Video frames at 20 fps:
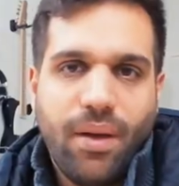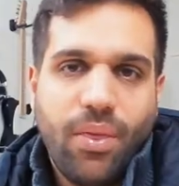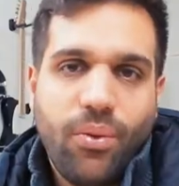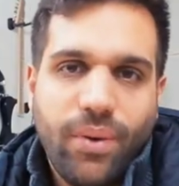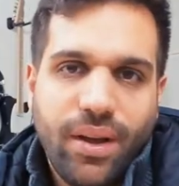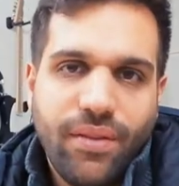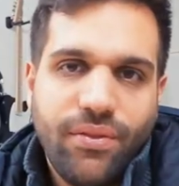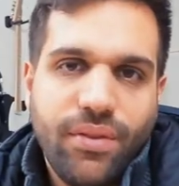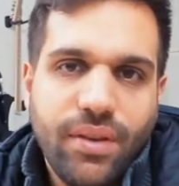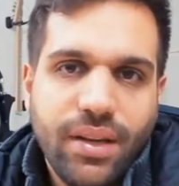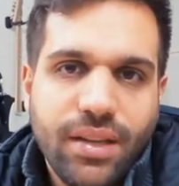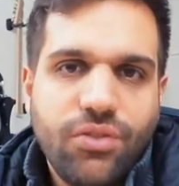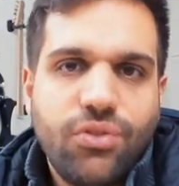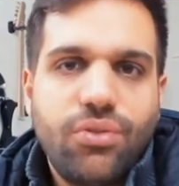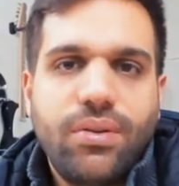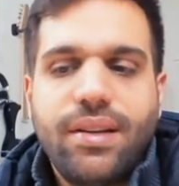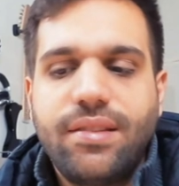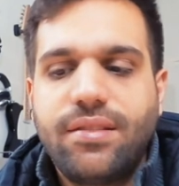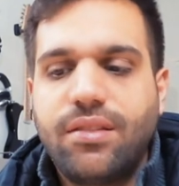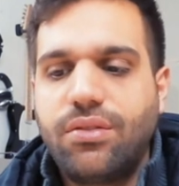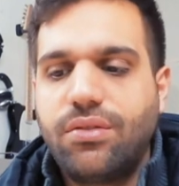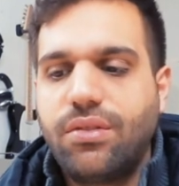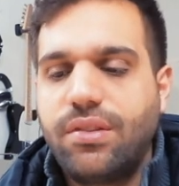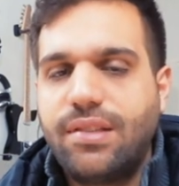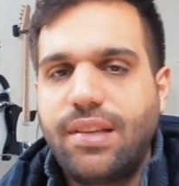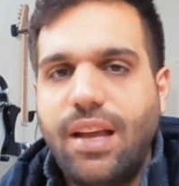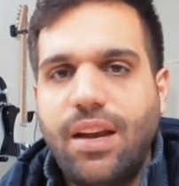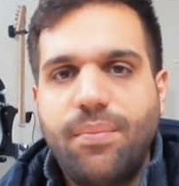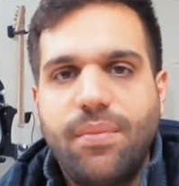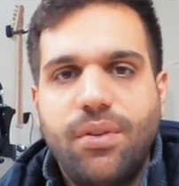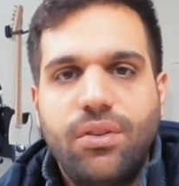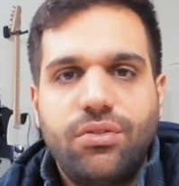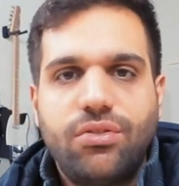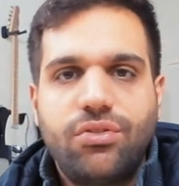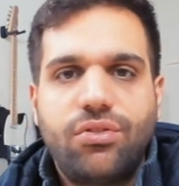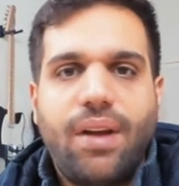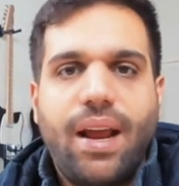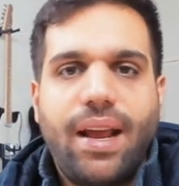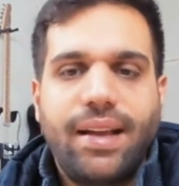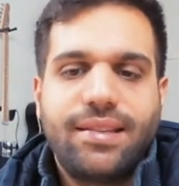By the way, if you're interested to send me your
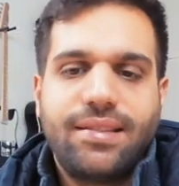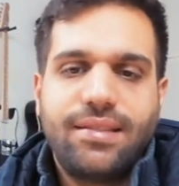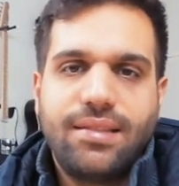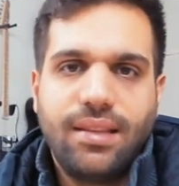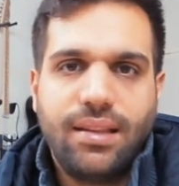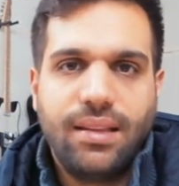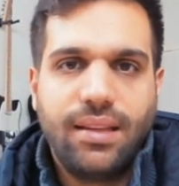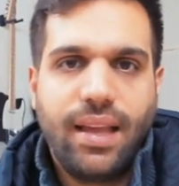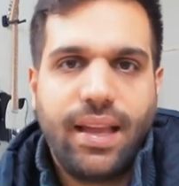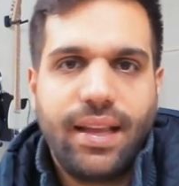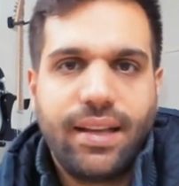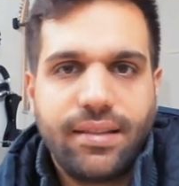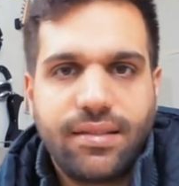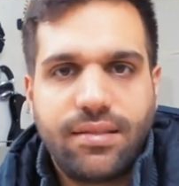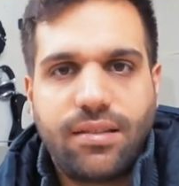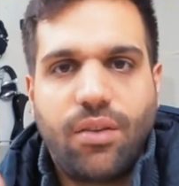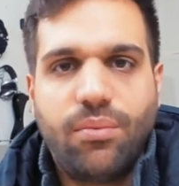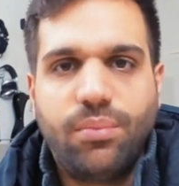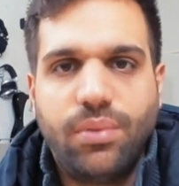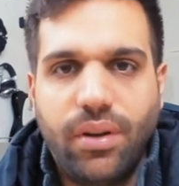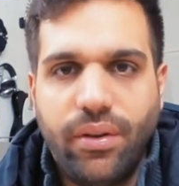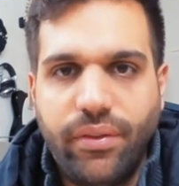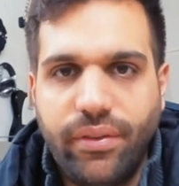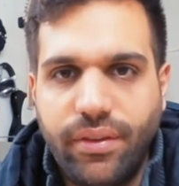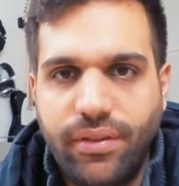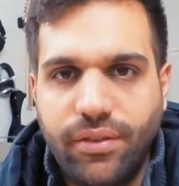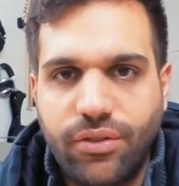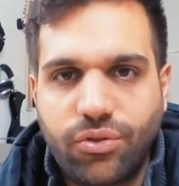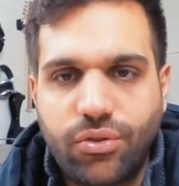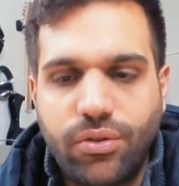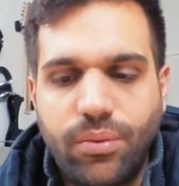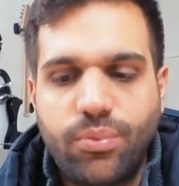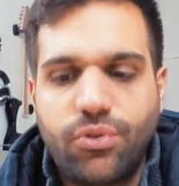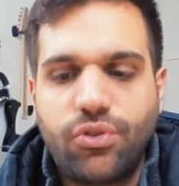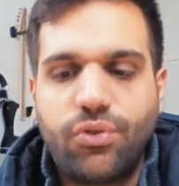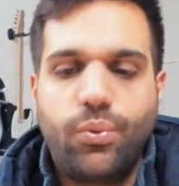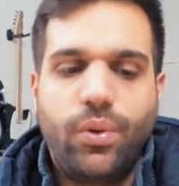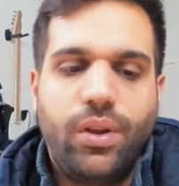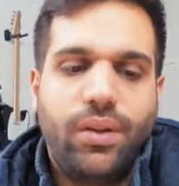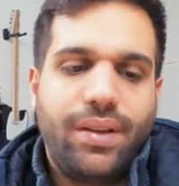tracks, the link is down below in the
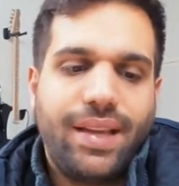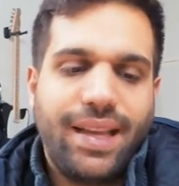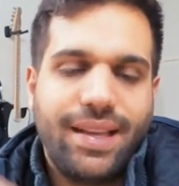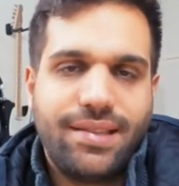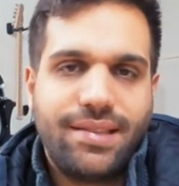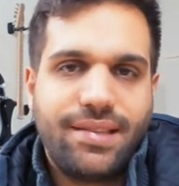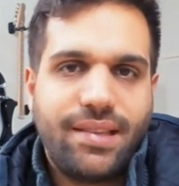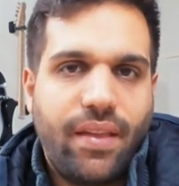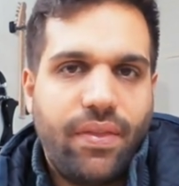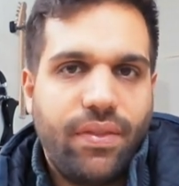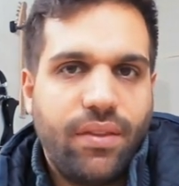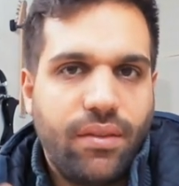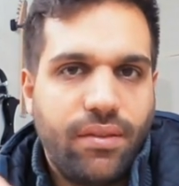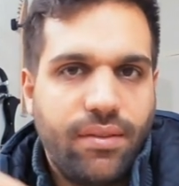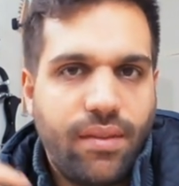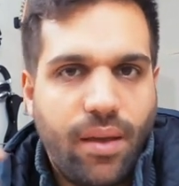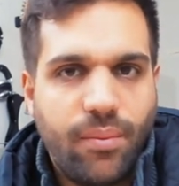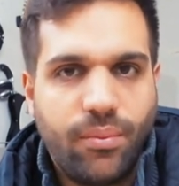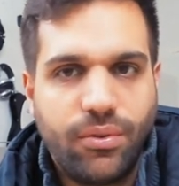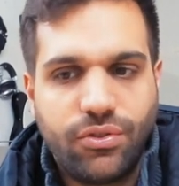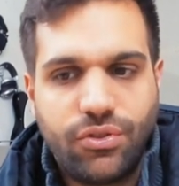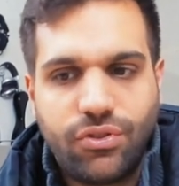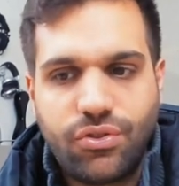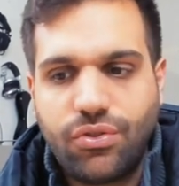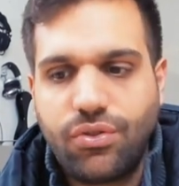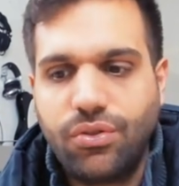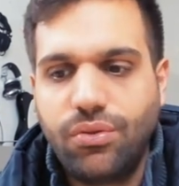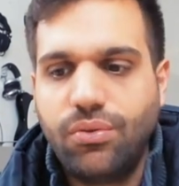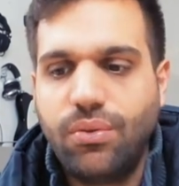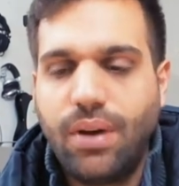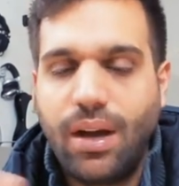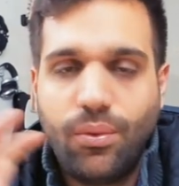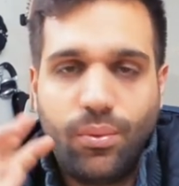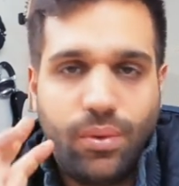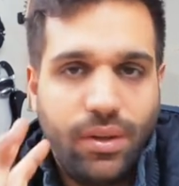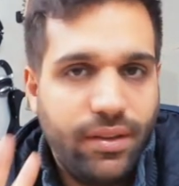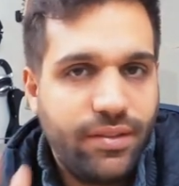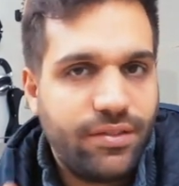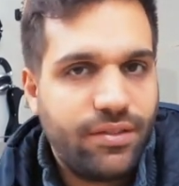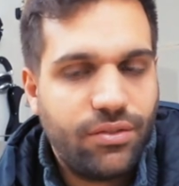description where you can send the demos to. I
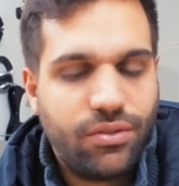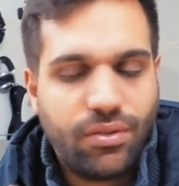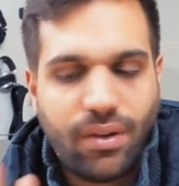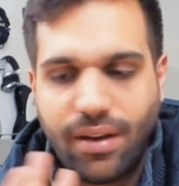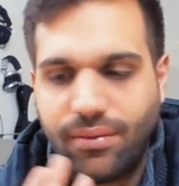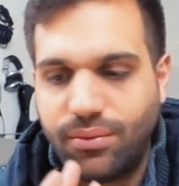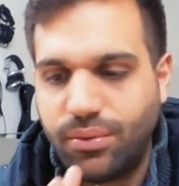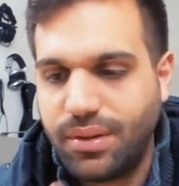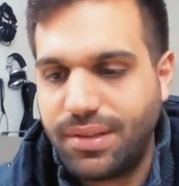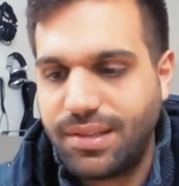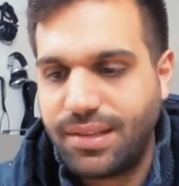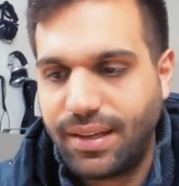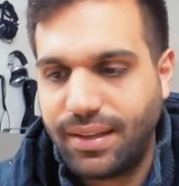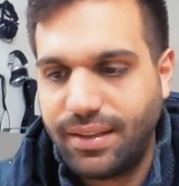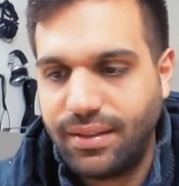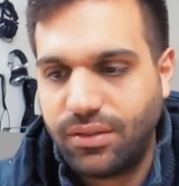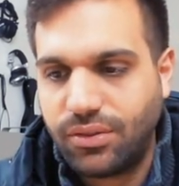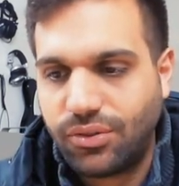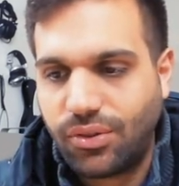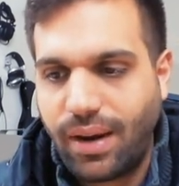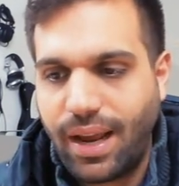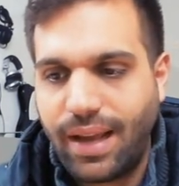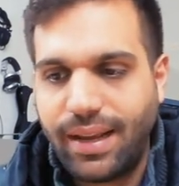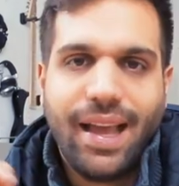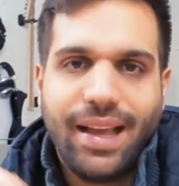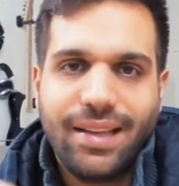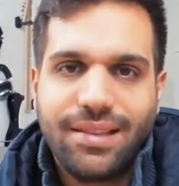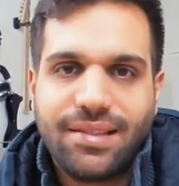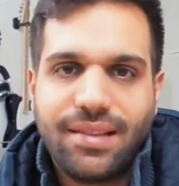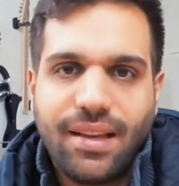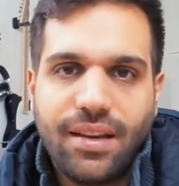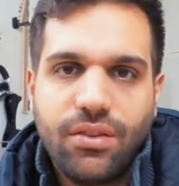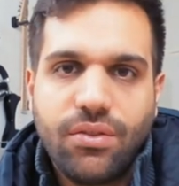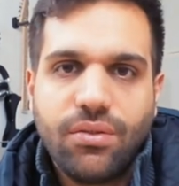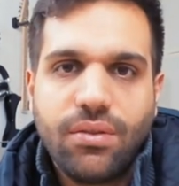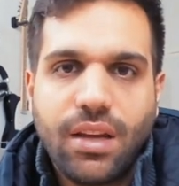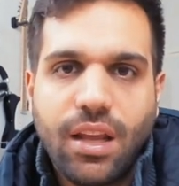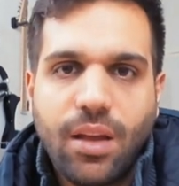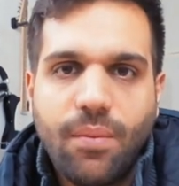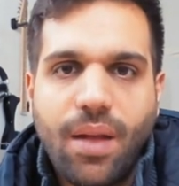will listen to every single track and send
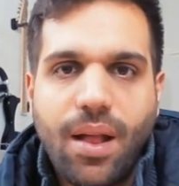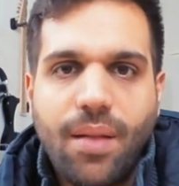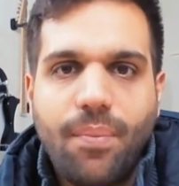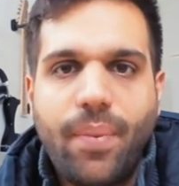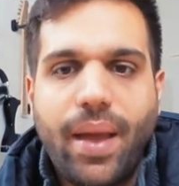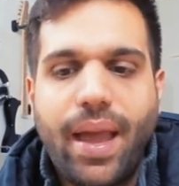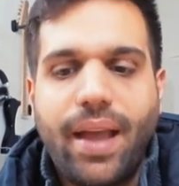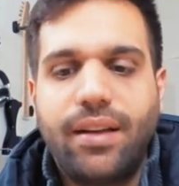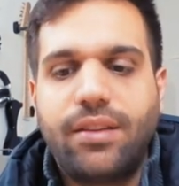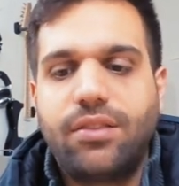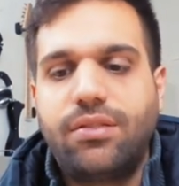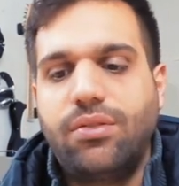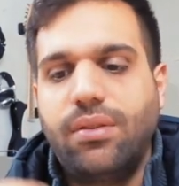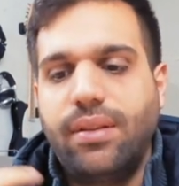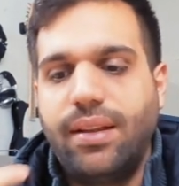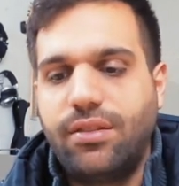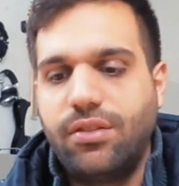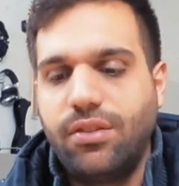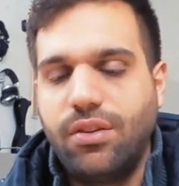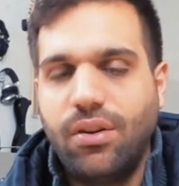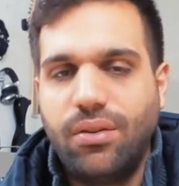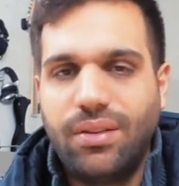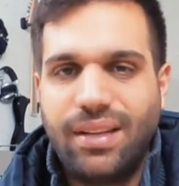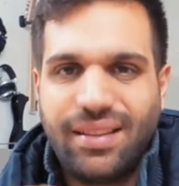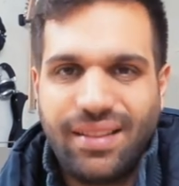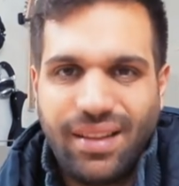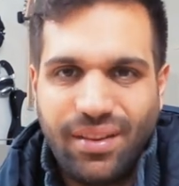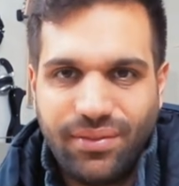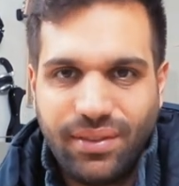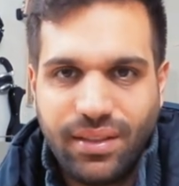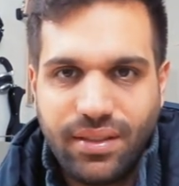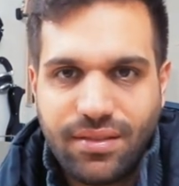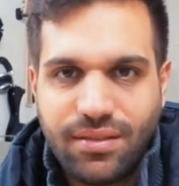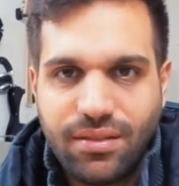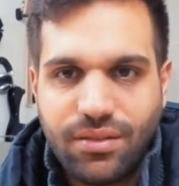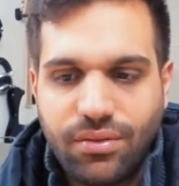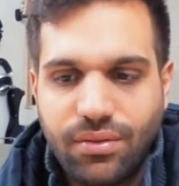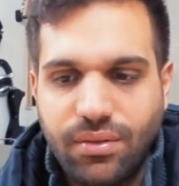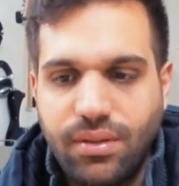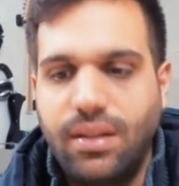you an email back to let you know that I've
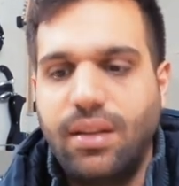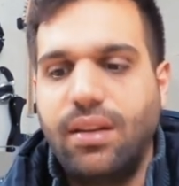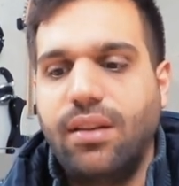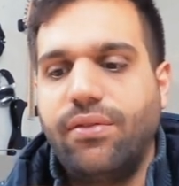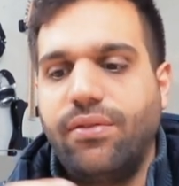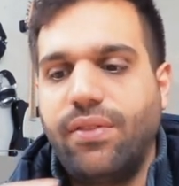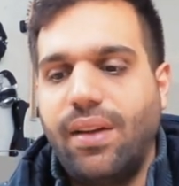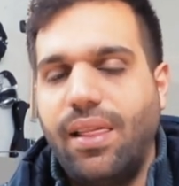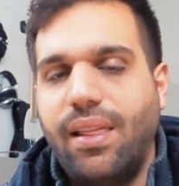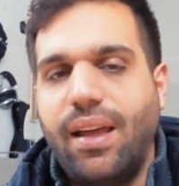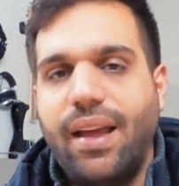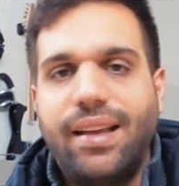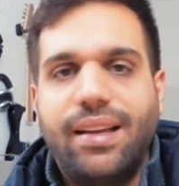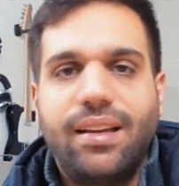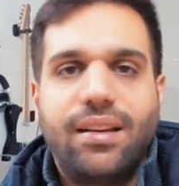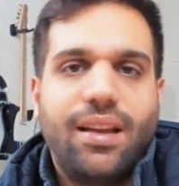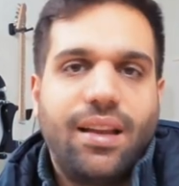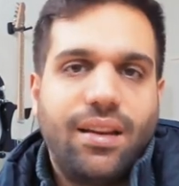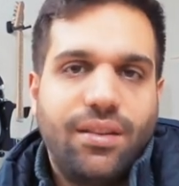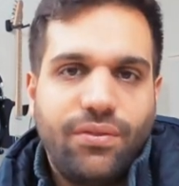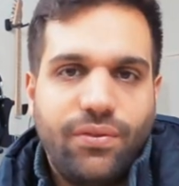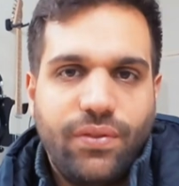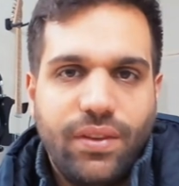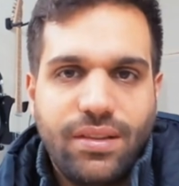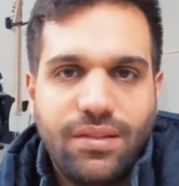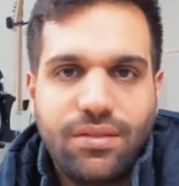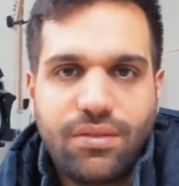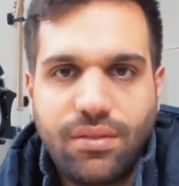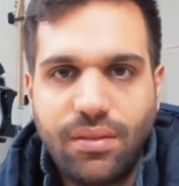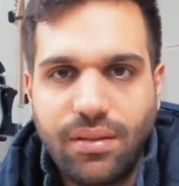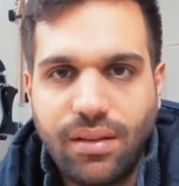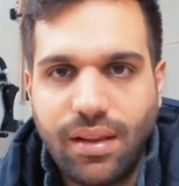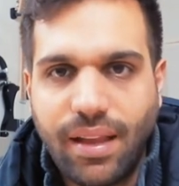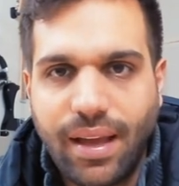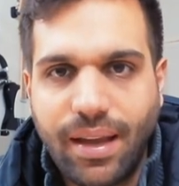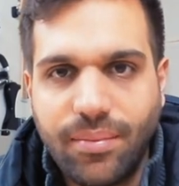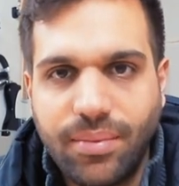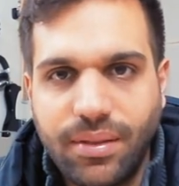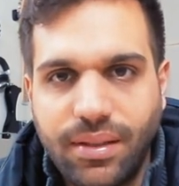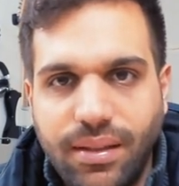listened to it and if I like it and it fits to the
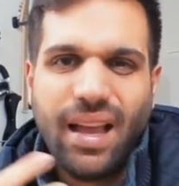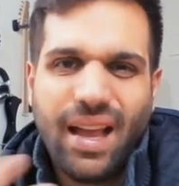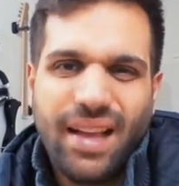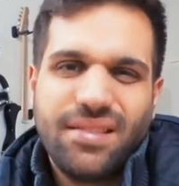label.